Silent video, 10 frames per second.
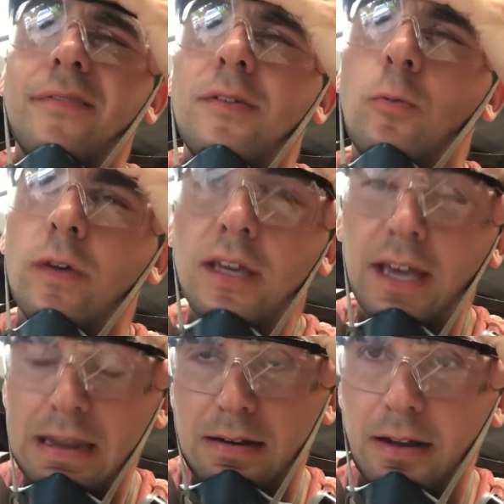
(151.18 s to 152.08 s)
of the
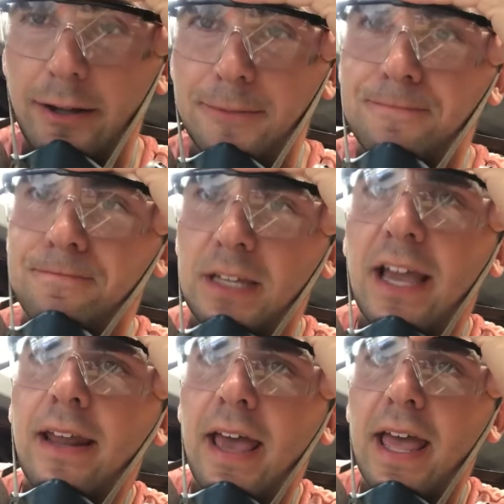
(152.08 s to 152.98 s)
weekend done.
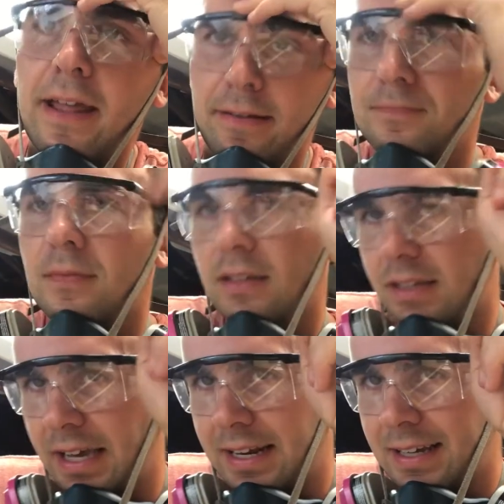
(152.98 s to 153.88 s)
Getting ahead.
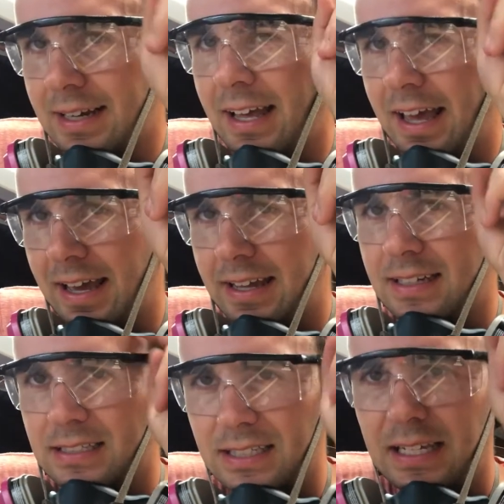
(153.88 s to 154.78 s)
Getting ahead
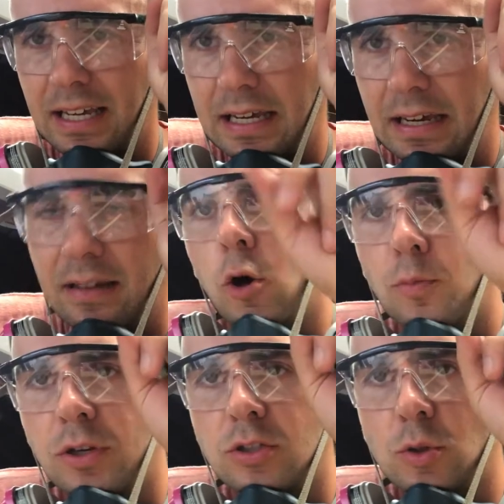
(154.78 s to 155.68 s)
is key.
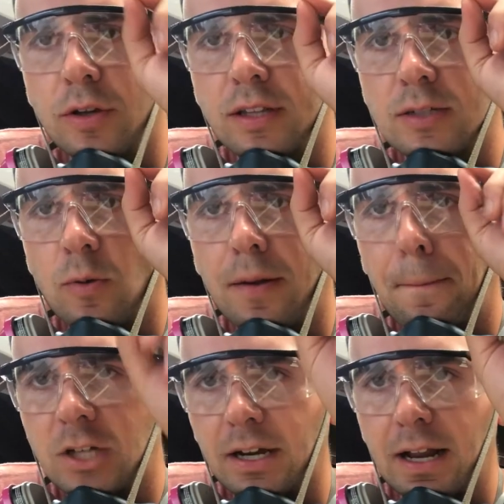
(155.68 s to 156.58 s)
Hope you enjoy this
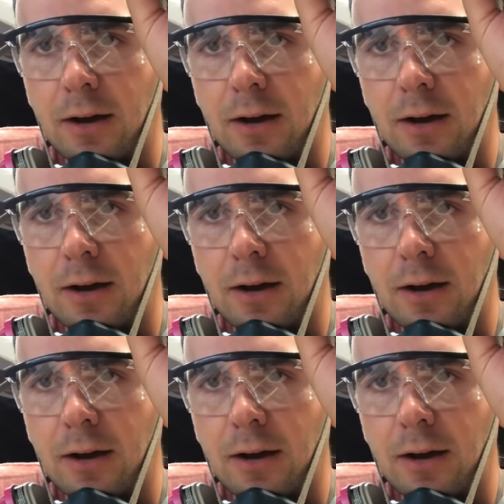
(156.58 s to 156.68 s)
one. Check it